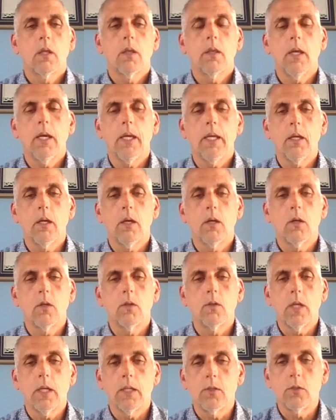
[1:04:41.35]

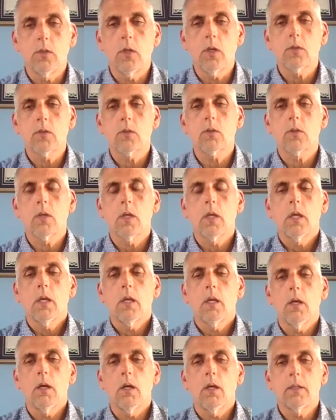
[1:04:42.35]
They just
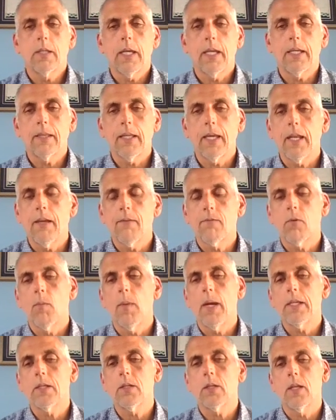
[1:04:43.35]
take that
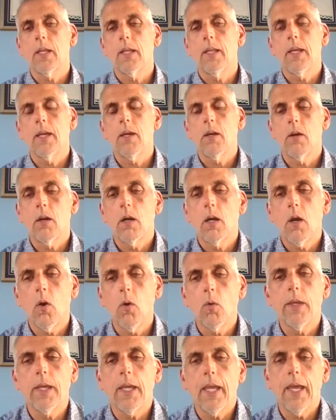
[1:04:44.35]
information, and they are a
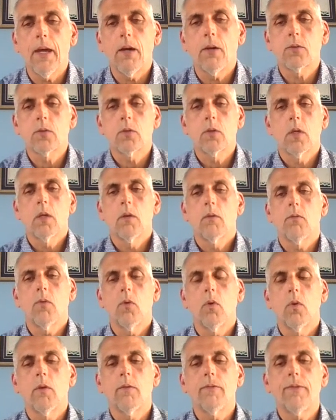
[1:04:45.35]
holding house
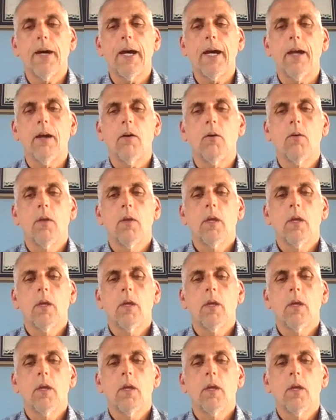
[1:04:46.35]
for the file.